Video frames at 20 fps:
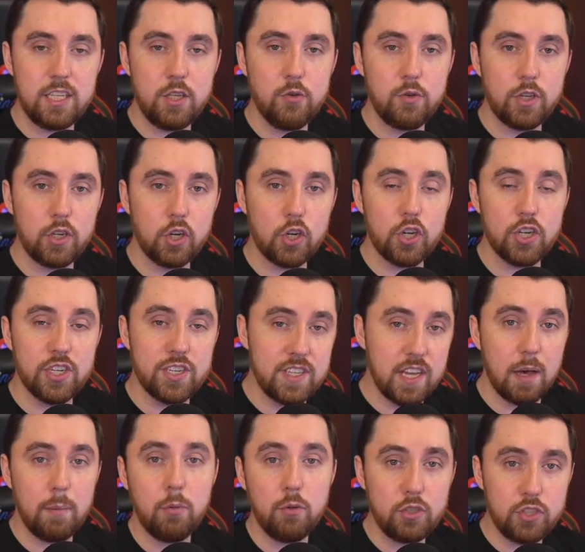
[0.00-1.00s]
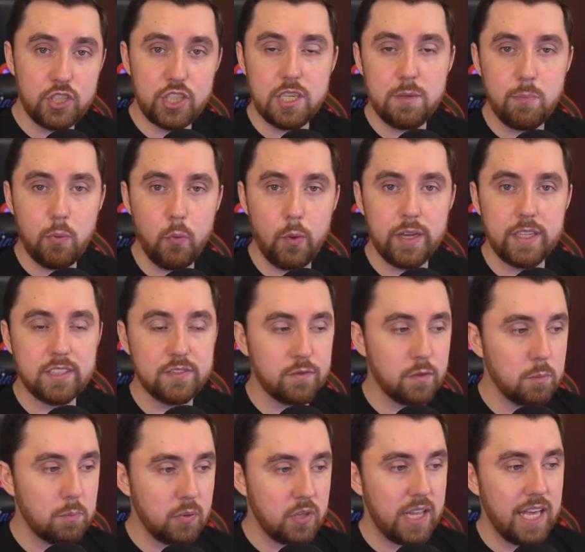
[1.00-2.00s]
can earn double G.Points
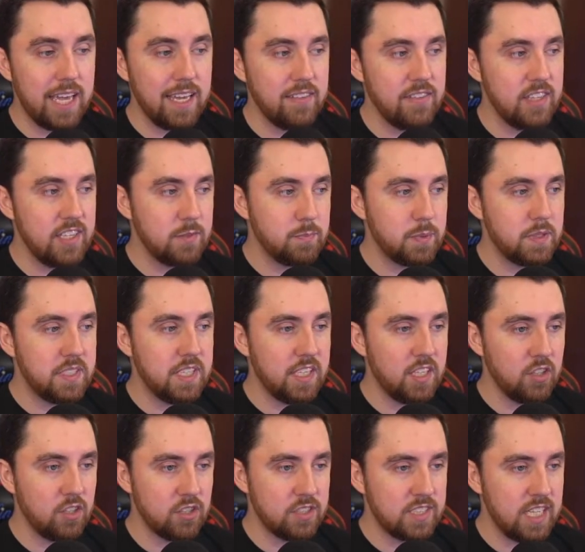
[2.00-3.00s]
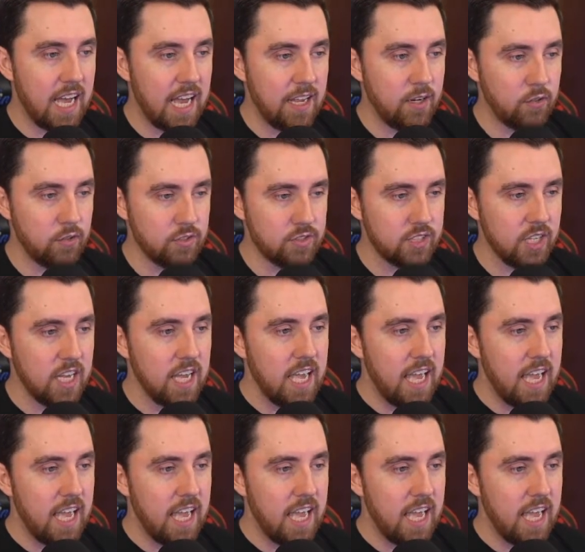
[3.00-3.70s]
for playing these particular titles.